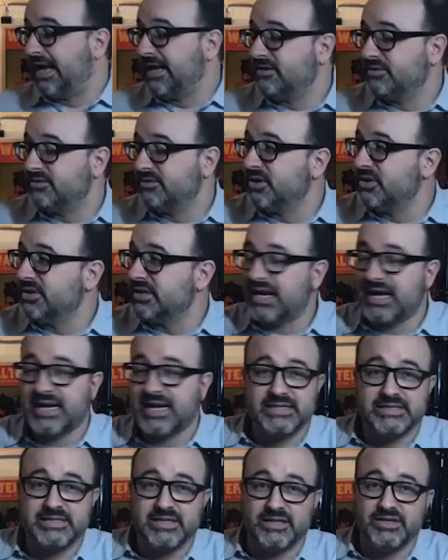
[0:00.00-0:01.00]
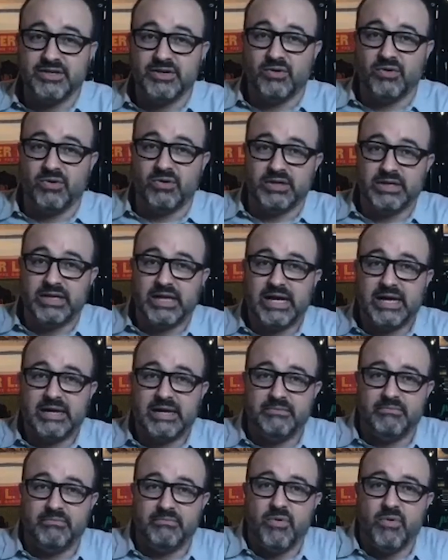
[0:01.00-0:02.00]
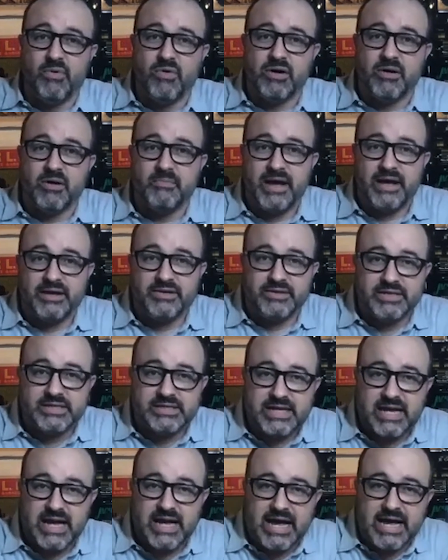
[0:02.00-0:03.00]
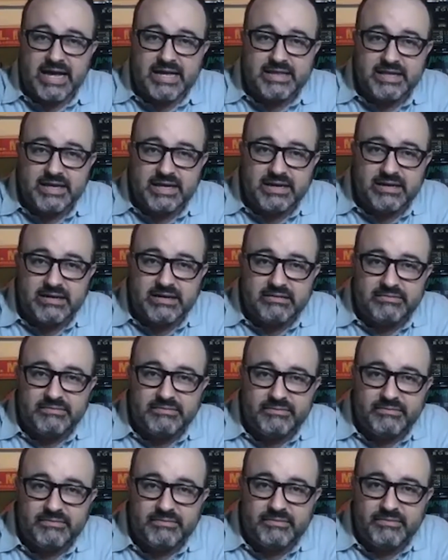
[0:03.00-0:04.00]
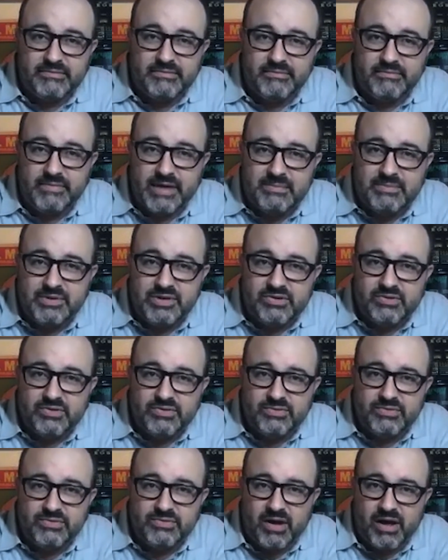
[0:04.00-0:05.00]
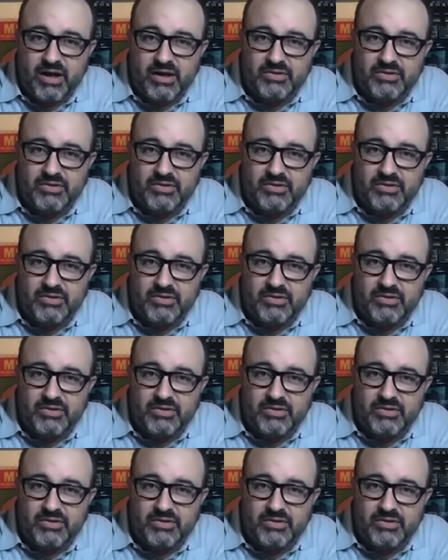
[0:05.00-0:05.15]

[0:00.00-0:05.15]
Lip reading: I don't know that I can tell you a whole lot more about this guy than maybe you